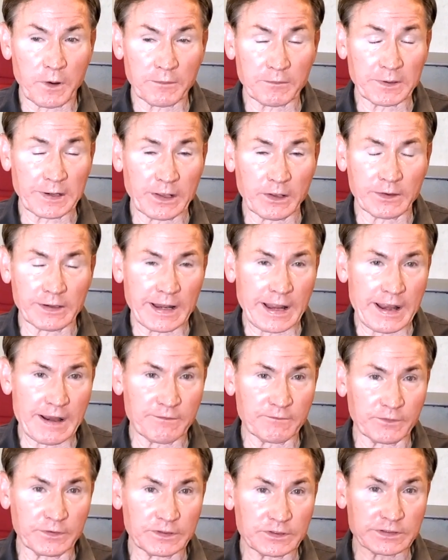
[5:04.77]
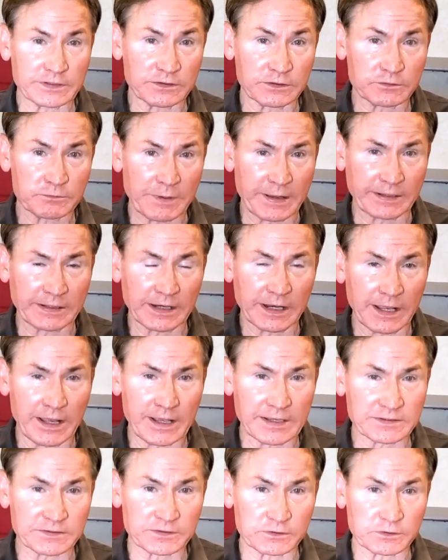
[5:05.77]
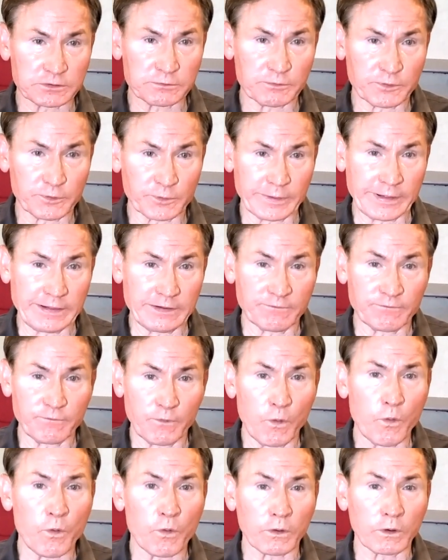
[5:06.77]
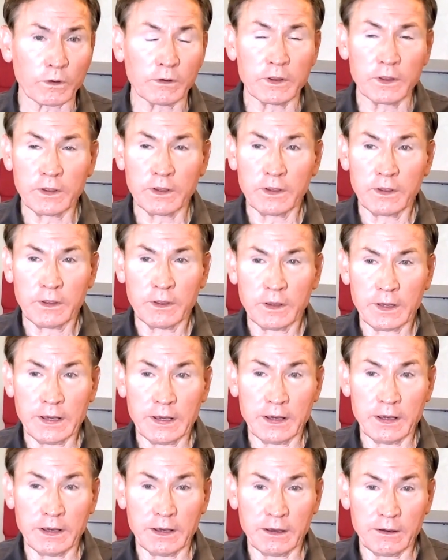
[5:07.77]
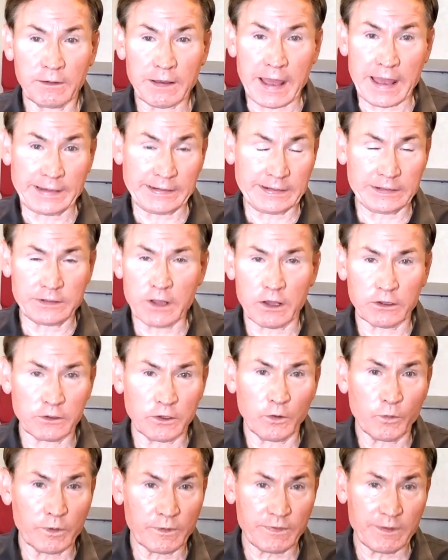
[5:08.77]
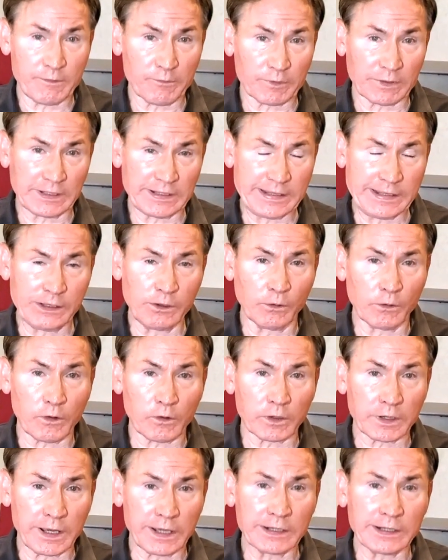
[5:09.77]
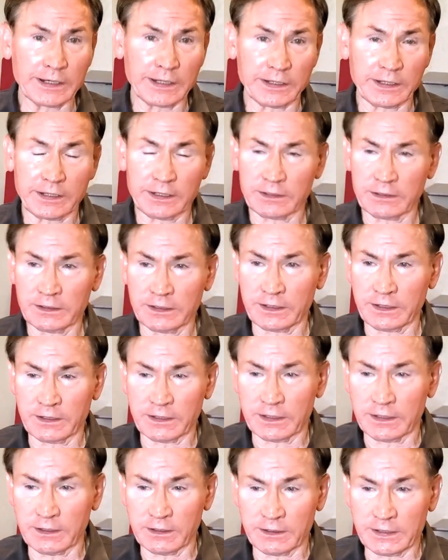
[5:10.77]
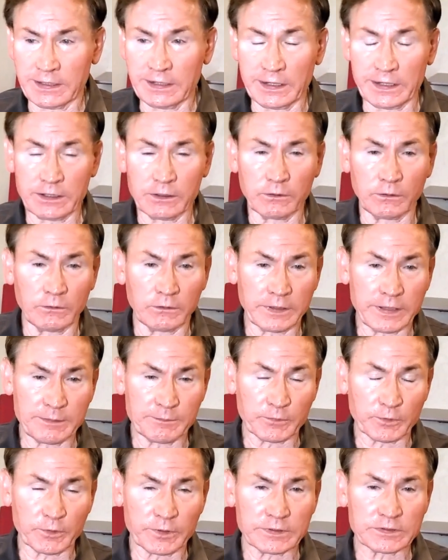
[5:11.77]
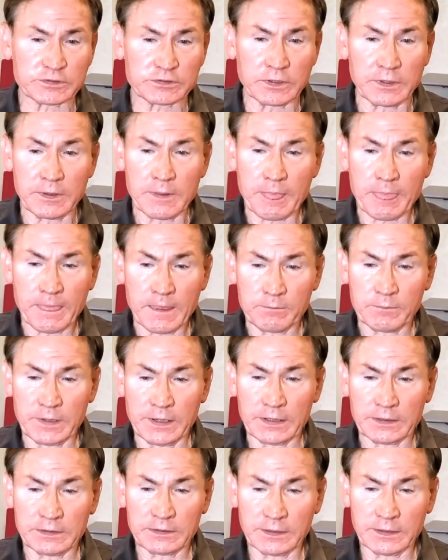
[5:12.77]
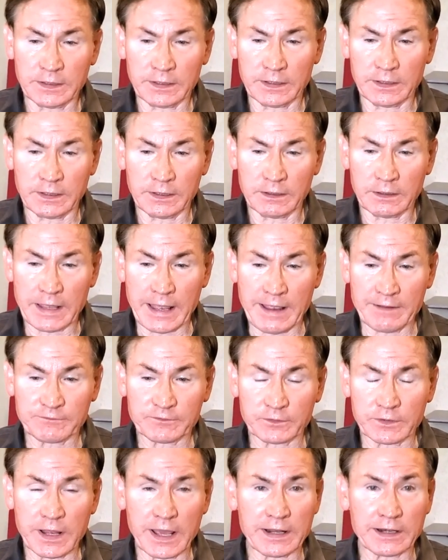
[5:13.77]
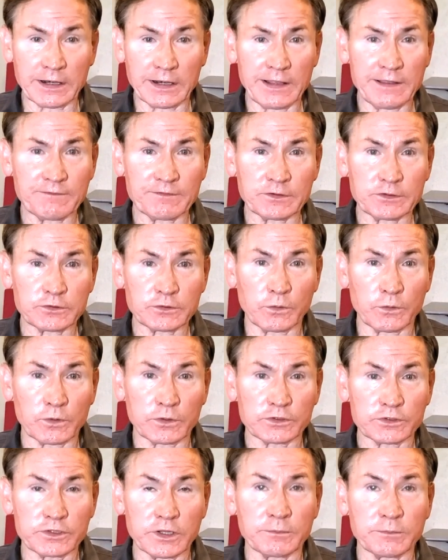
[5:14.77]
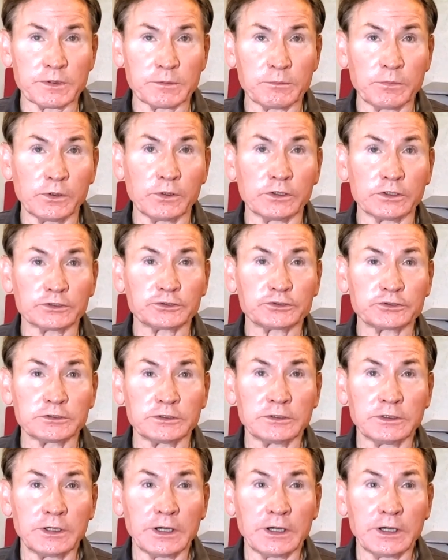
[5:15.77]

probably on an average in my classes 3 to 4 I did not know whether they were legal or illegal immigrants. But after 9/11, George W. Bush